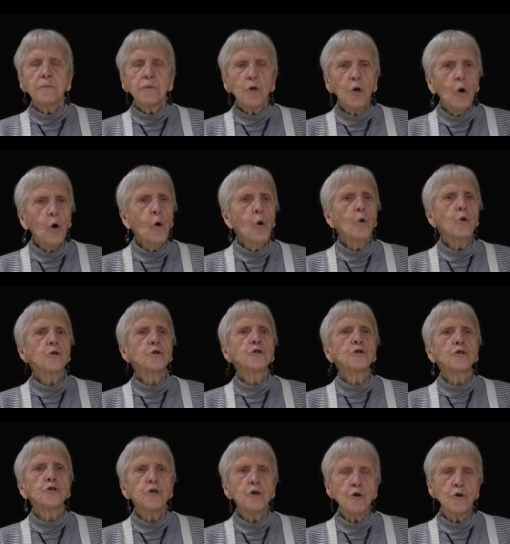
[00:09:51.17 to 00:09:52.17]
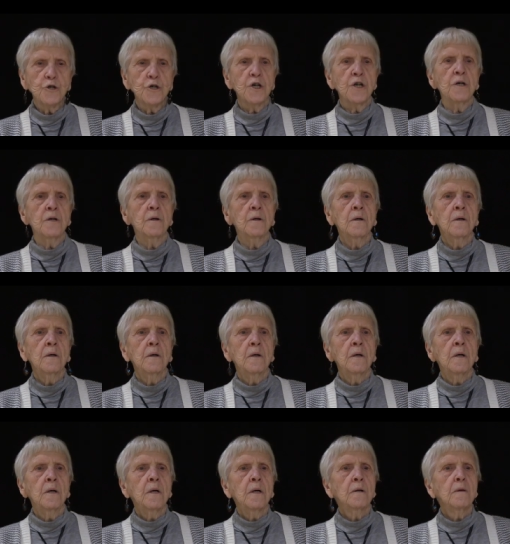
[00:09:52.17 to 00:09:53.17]
cold turkey
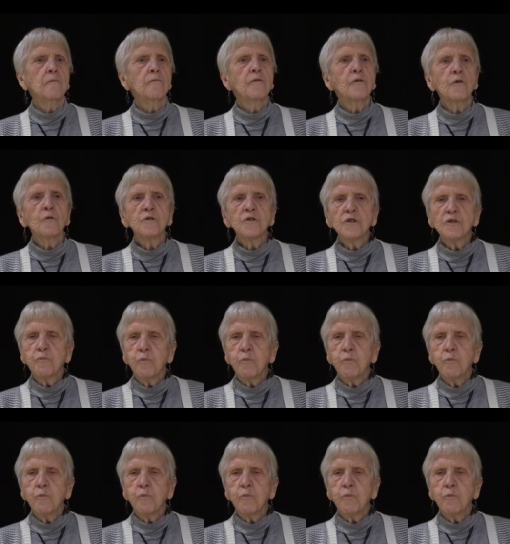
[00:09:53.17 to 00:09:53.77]
for